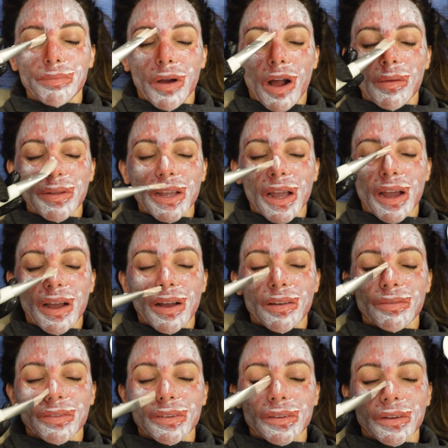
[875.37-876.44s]
for,
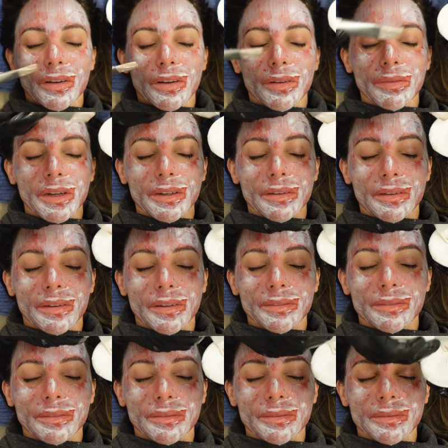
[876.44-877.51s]
you know, because I have
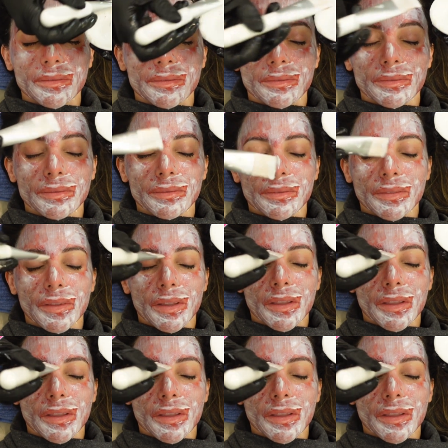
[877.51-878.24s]
melasma. That